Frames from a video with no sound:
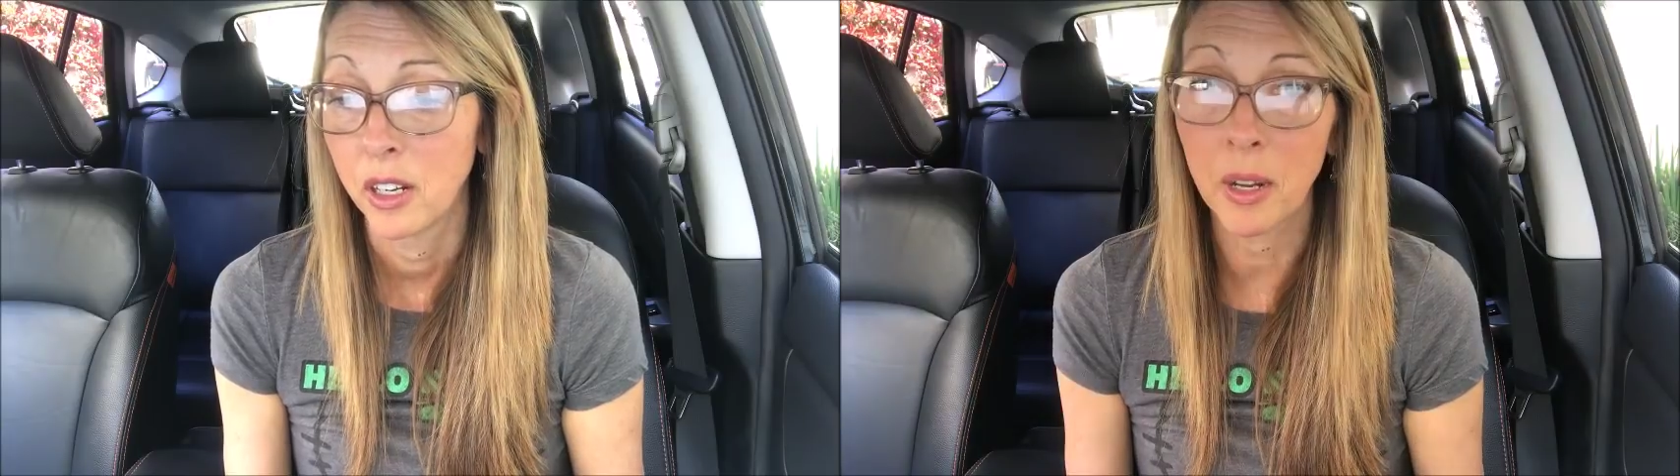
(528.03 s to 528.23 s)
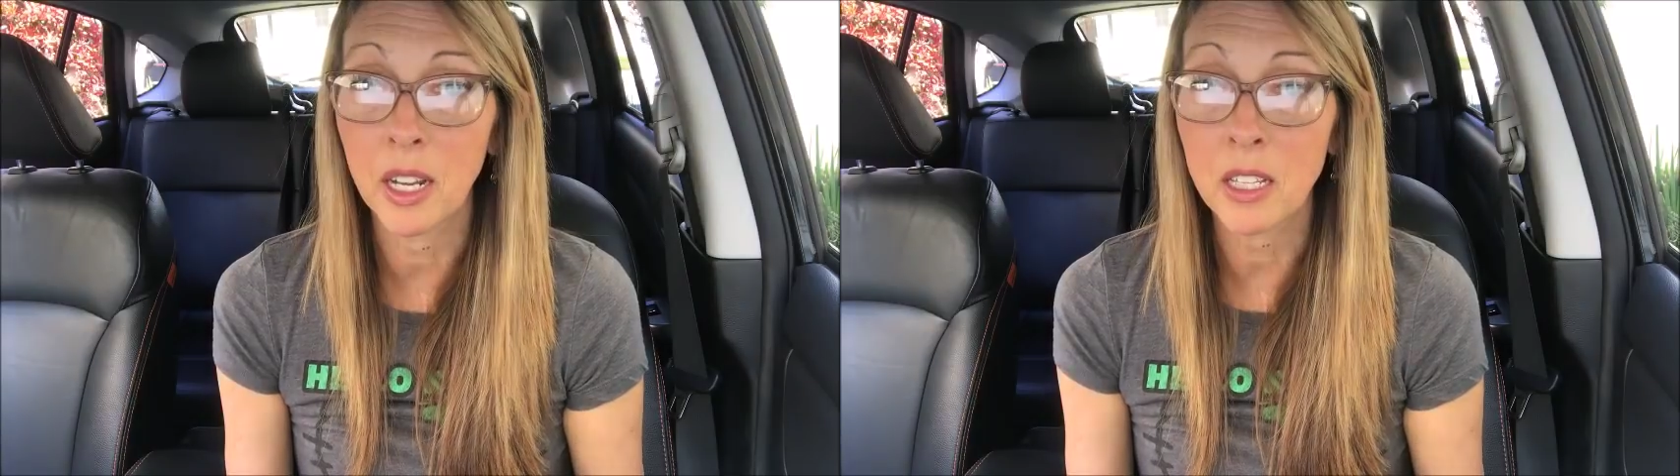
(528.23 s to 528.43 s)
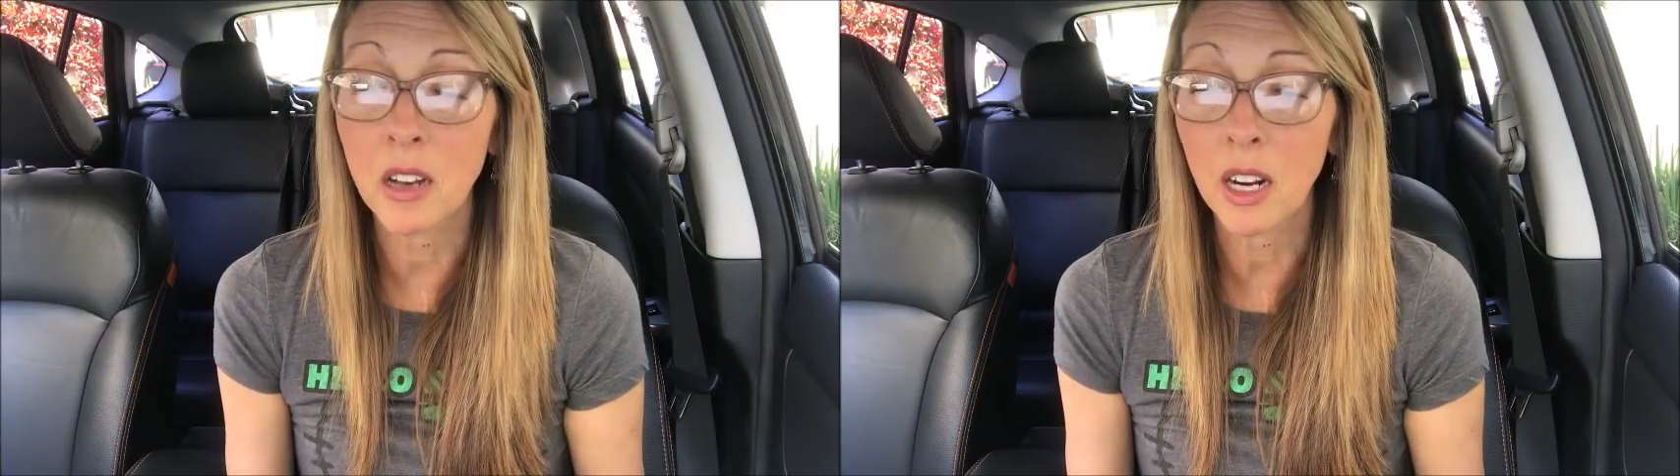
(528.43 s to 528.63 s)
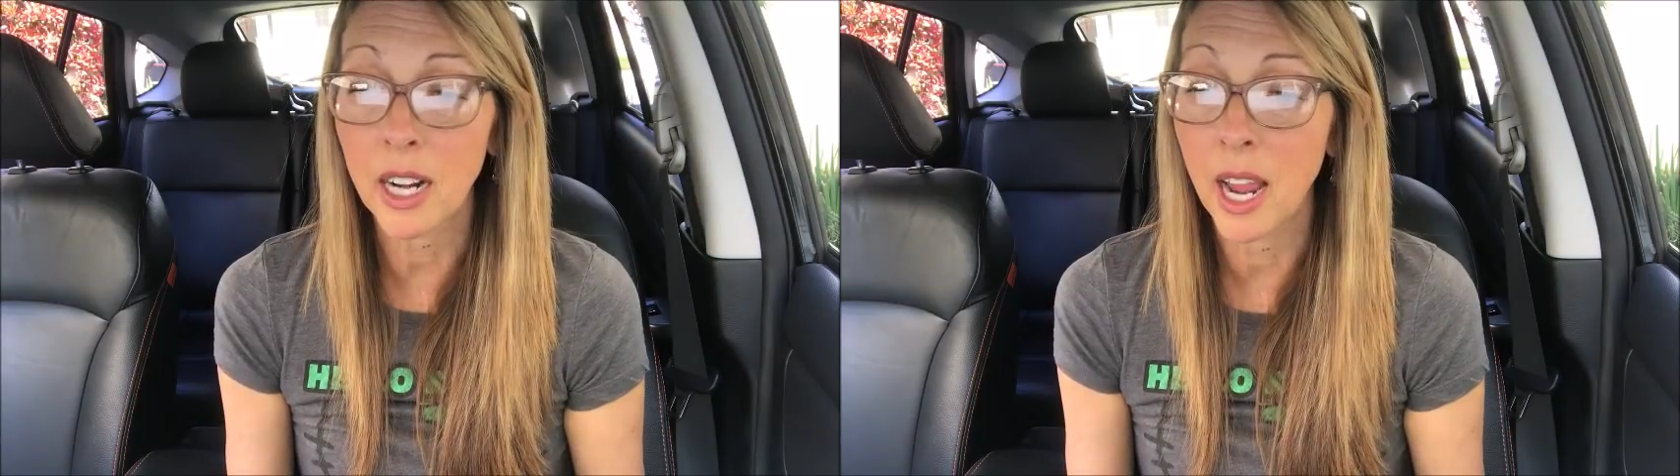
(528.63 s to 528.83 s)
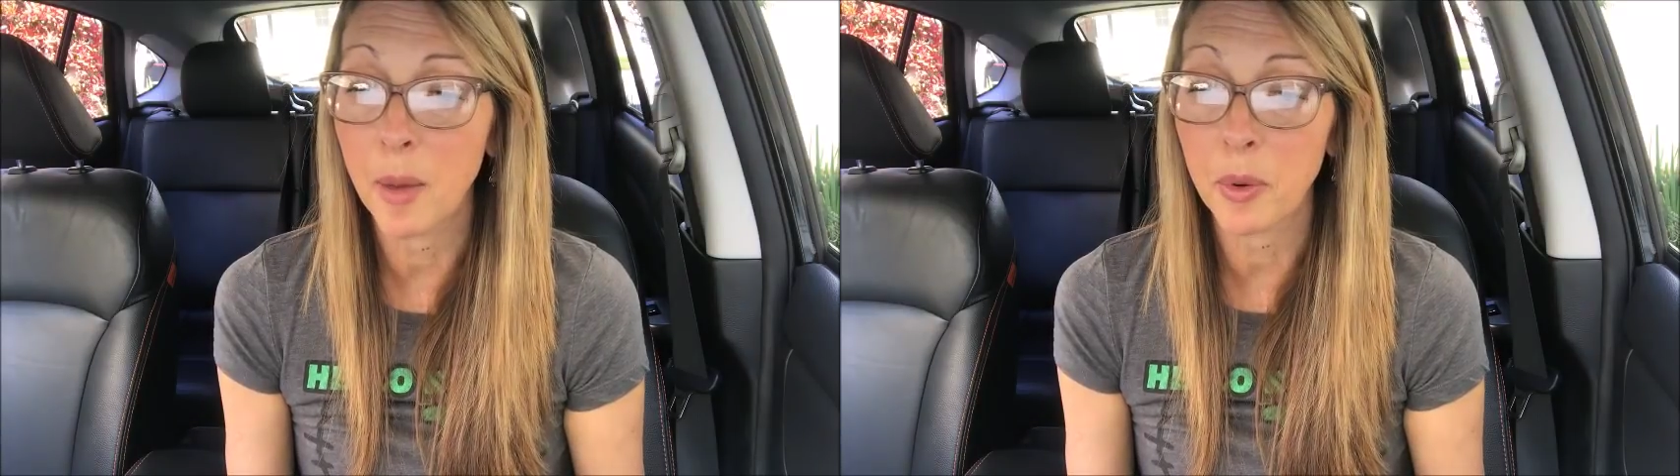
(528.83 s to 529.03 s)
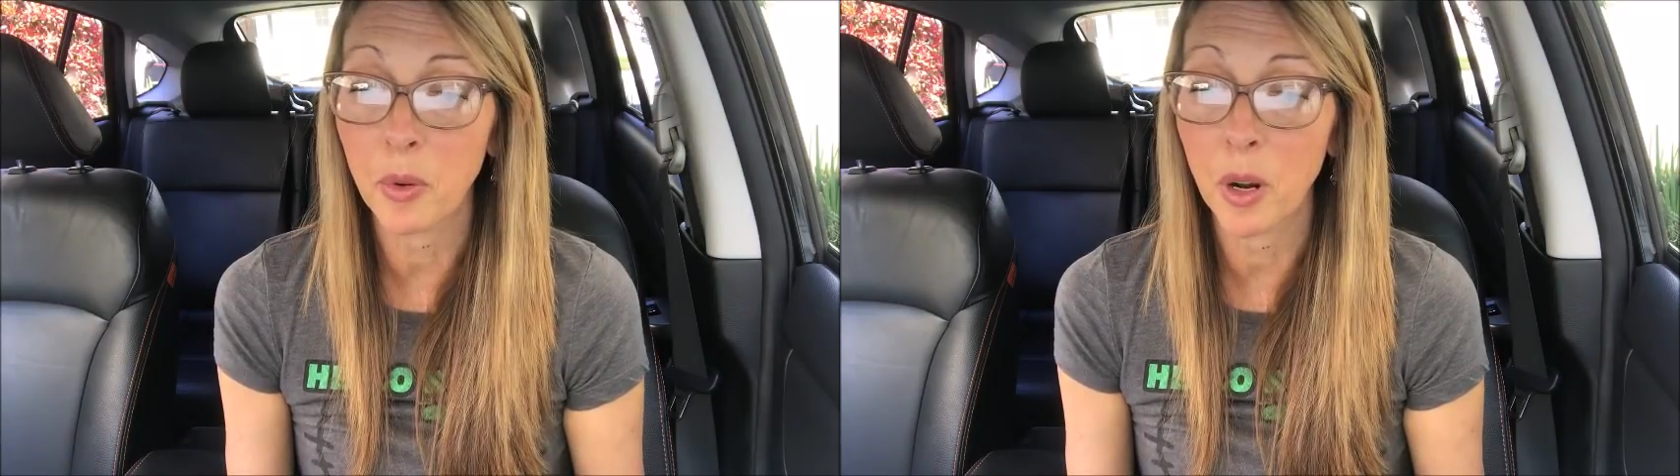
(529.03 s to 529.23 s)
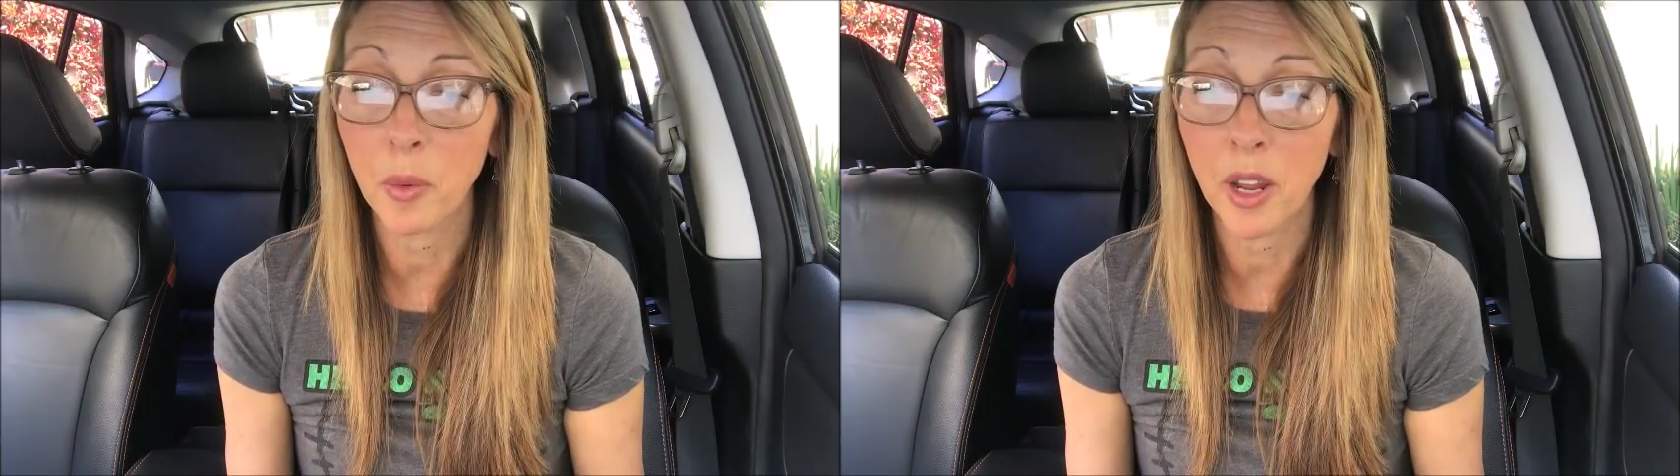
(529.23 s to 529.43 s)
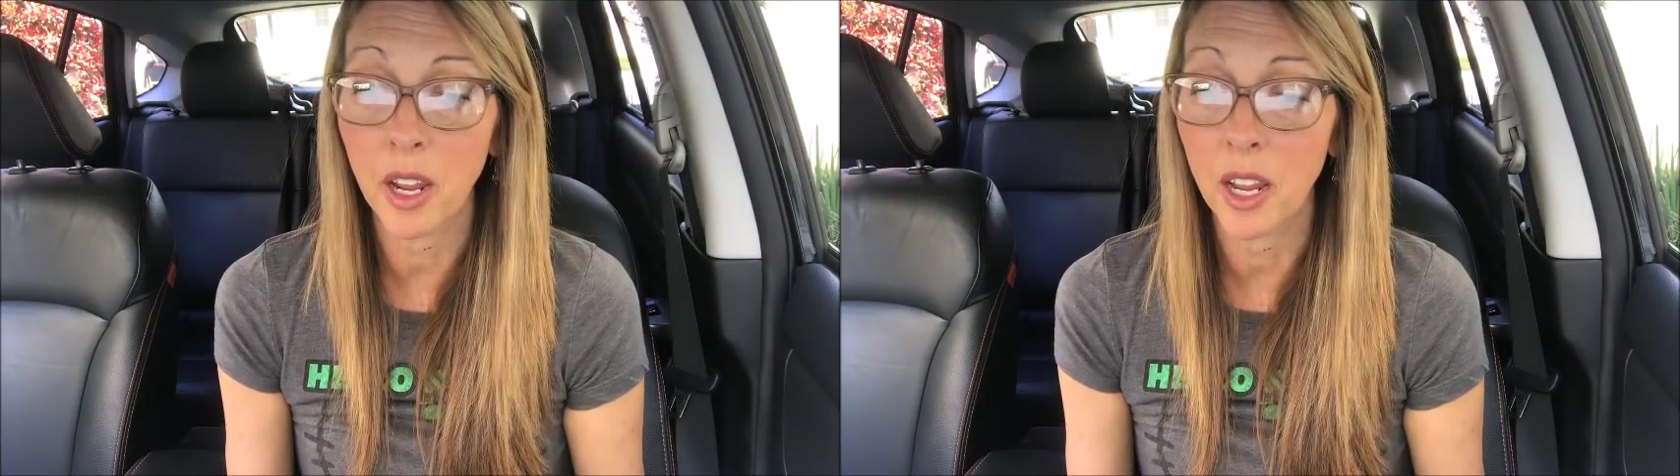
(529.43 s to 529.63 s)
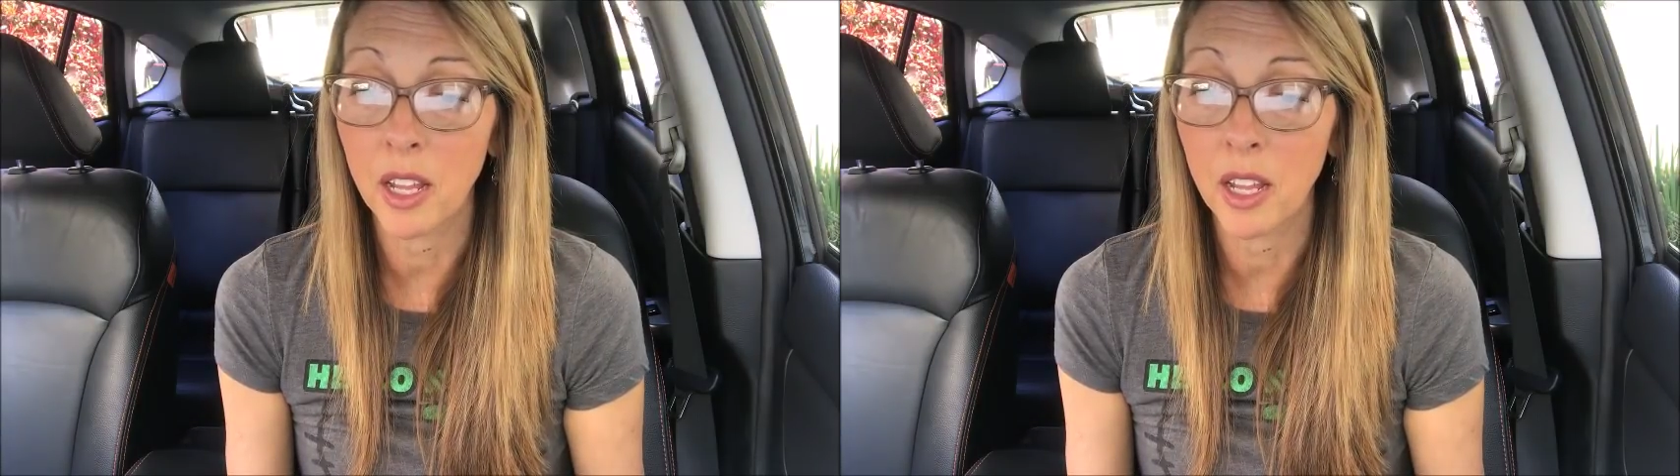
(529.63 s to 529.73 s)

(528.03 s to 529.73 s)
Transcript: but it's not going to happen right away.